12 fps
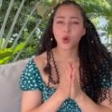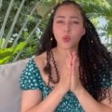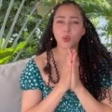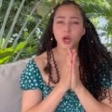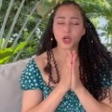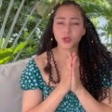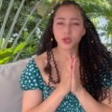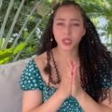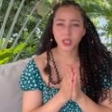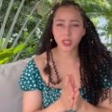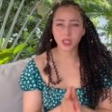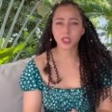where you
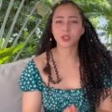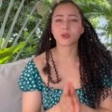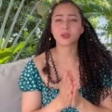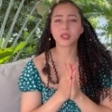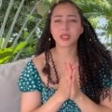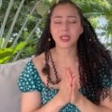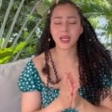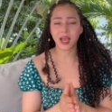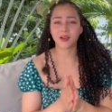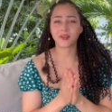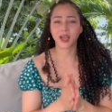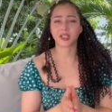can literally
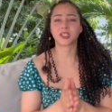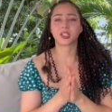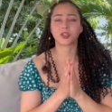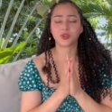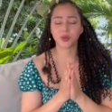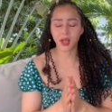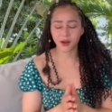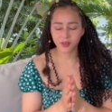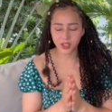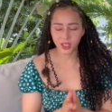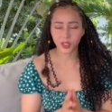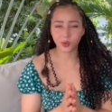have access to every
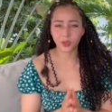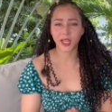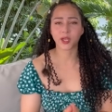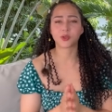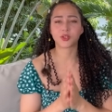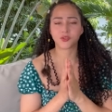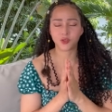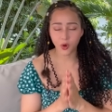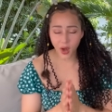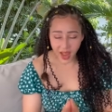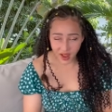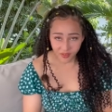single language
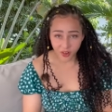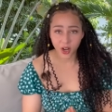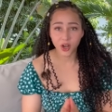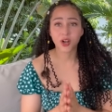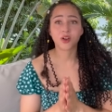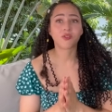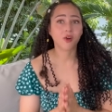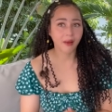forever for